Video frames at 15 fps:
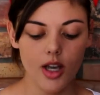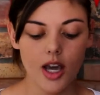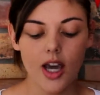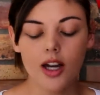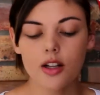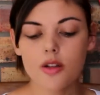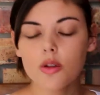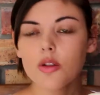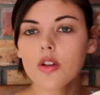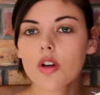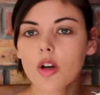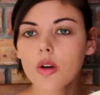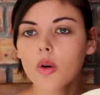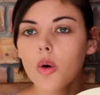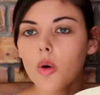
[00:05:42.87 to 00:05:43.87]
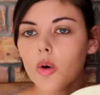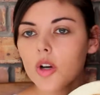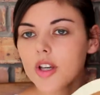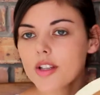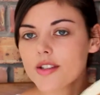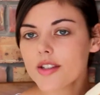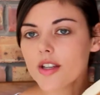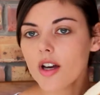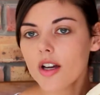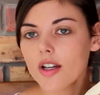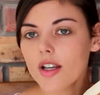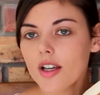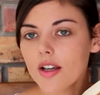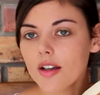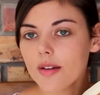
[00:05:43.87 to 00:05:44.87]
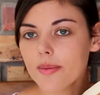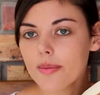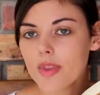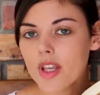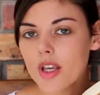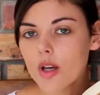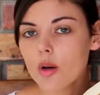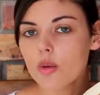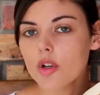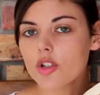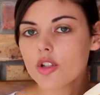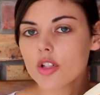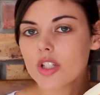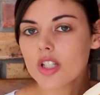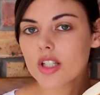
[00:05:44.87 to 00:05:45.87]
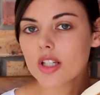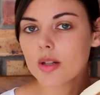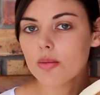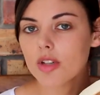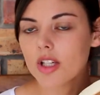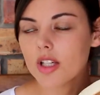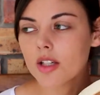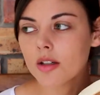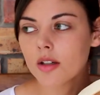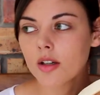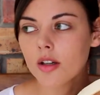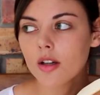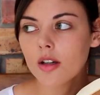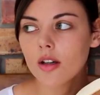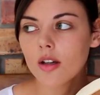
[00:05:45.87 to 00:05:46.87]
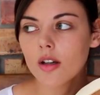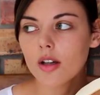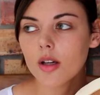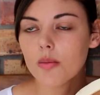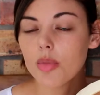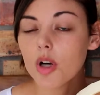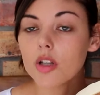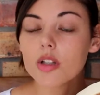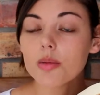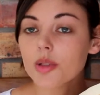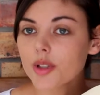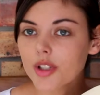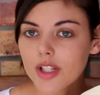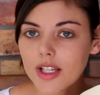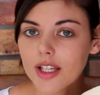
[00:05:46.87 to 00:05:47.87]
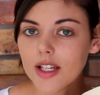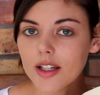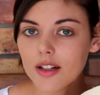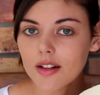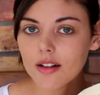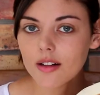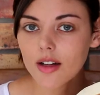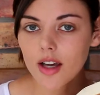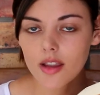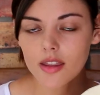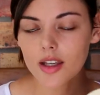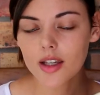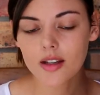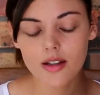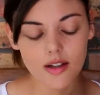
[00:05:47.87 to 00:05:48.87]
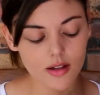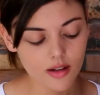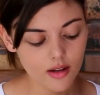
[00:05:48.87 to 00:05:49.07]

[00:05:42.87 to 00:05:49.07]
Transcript: And it's also got cork inside here, which is going to be impossible to clean, I think,